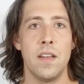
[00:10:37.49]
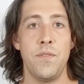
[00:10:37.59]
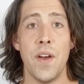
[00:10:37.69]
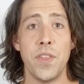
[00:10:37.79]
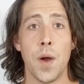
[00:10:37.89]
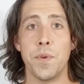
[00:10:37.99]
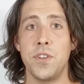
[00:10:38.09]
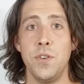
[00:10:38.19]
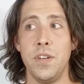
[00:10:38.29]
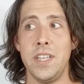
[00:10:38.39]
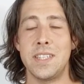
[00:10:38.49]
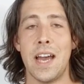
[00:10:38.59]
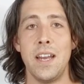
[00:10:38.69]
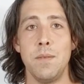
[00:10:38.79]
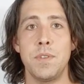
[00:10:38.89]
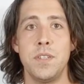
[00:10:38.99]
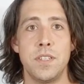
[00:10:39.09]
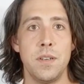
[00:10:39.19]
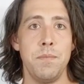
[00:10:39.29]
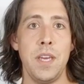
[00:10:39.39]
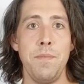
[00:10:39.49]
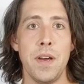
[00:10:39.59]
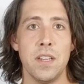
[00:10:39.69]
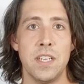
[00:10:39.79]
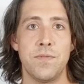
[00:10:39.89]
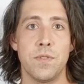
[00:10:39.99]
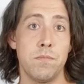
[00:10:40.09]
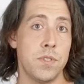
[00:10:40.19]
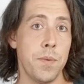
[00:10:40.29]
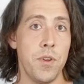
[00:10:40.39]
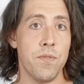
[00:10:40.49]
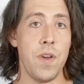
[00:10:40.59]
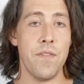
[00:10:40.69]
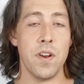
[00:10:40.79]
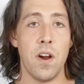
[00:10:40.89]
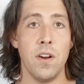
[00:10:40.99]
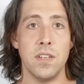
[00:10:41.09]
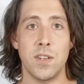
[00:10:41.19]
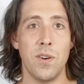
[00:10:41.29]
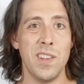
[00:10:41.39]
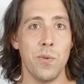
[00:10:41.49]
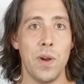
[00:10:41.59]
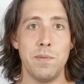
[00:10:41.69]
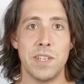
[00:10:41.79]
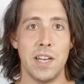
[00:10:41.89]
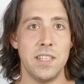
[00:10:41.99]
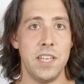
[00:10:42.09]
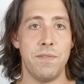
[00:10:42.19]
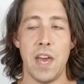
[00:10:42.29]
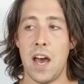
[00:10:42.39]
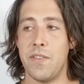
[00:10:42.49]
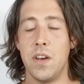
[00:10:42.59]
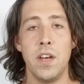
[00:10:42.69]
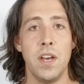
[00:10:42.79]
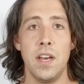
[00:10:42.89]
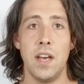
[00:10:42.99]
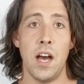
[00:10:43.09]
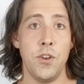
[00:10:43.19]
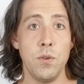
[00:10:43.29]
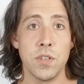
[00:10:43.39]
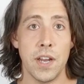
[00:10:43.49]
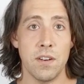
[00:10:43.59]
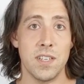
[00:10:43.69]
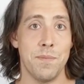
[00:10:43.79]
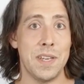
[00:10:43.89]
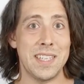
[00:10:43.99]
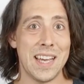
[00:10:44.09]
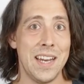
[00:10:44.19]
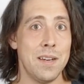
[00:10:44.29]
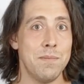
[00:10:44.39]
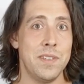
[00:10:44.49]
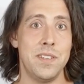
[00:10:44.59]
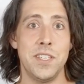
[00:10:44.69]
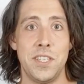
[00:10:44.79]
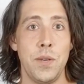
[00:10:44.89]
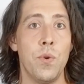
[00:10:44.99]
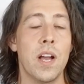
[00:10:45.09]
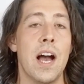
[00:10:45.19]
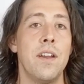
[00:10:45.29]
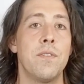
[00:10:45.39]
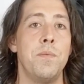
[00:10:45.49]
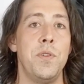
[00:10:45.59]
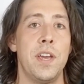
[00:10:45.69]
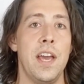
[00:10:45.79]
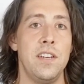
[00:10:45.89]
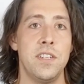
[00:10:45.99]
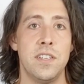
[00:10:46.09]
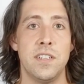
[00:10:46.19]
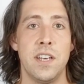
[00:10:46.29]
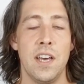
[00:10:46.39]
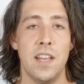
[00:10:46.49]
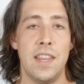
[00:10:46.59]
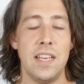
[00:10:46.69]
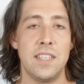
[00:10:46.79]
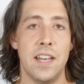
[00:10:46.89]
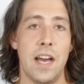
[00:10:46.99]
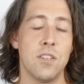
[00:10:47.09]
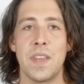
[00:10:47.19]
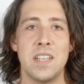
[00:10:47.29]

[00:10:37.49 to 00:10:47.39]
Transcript: If you have the opportunity, sign up to some email lists from some of your favorite artists. Go to their website, see if they have a newsletter or something. Sign up and just see what kind of communications they send out.